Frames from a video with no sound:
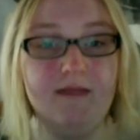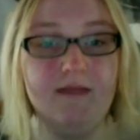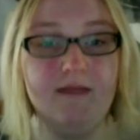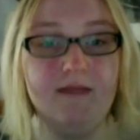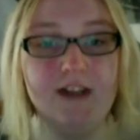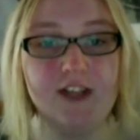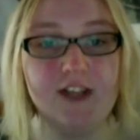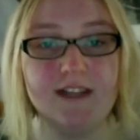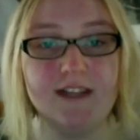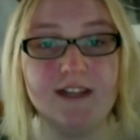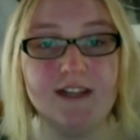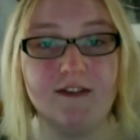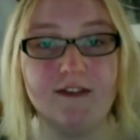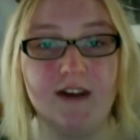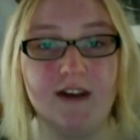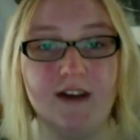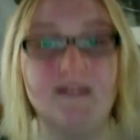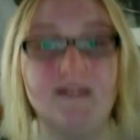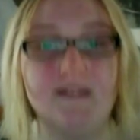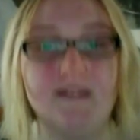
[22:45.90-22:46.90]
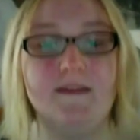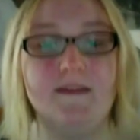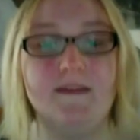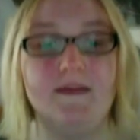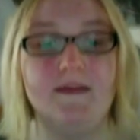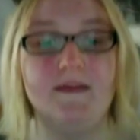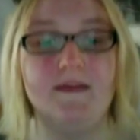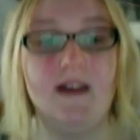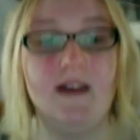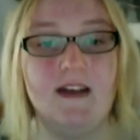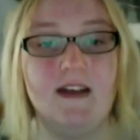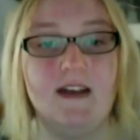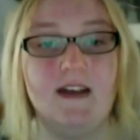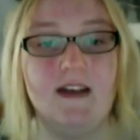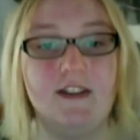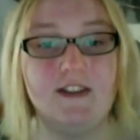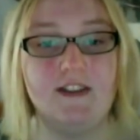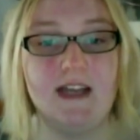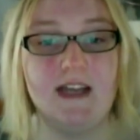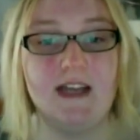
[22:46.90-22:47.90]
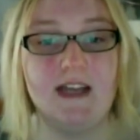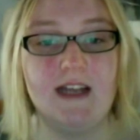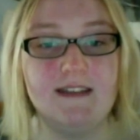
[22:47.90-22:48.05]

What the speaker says: She has no friends. She's not